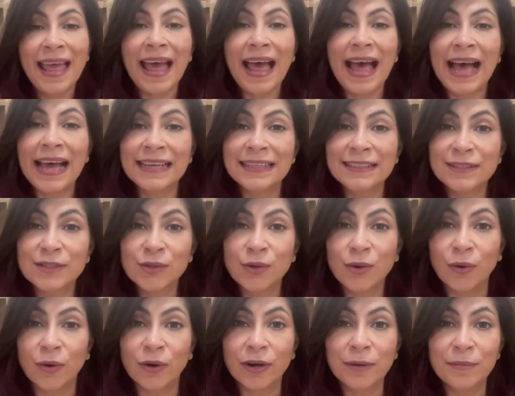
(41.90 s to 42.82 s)
At its
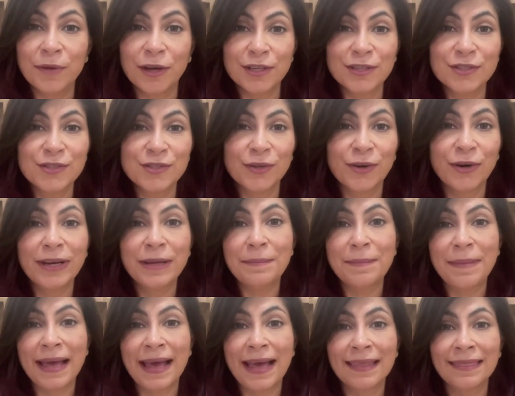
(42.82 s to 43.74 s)
core, Montessori
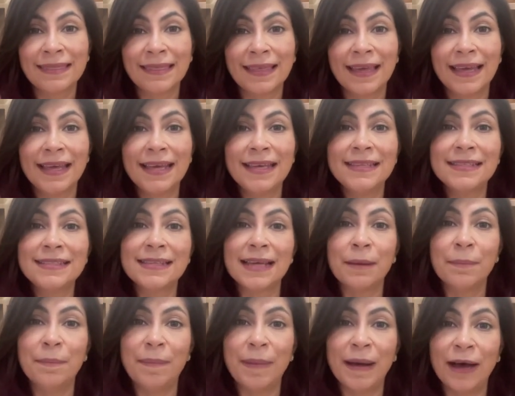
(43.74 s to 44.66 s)
math is
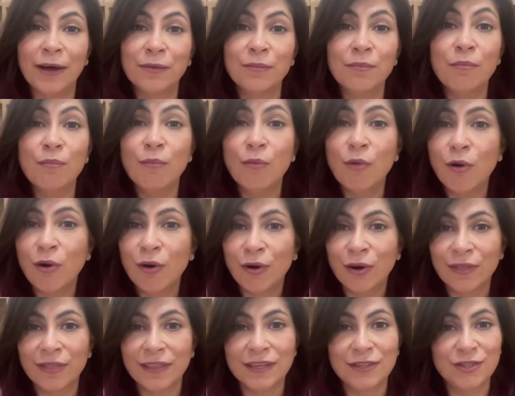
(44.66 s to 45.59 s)
about
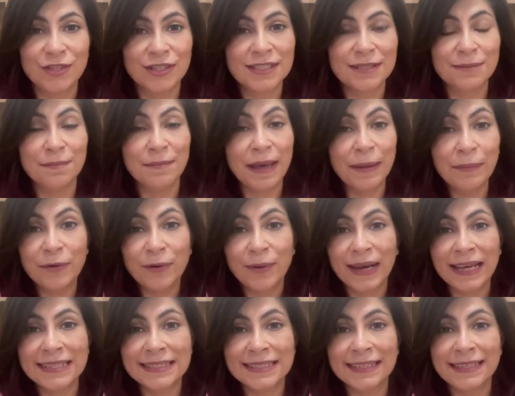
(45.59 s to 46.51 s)
more than just
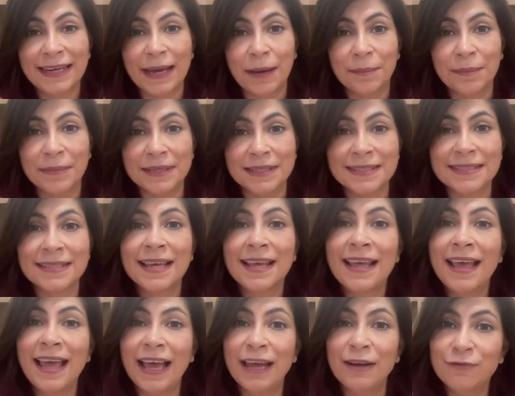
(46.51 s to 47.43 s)
memorizing numbers
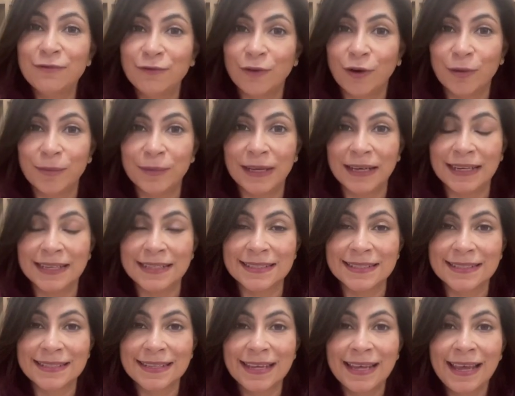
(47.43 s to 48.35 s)
and
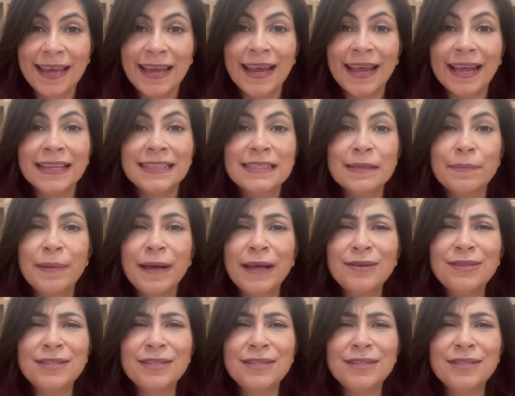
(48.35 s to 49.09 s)
formulas. It's about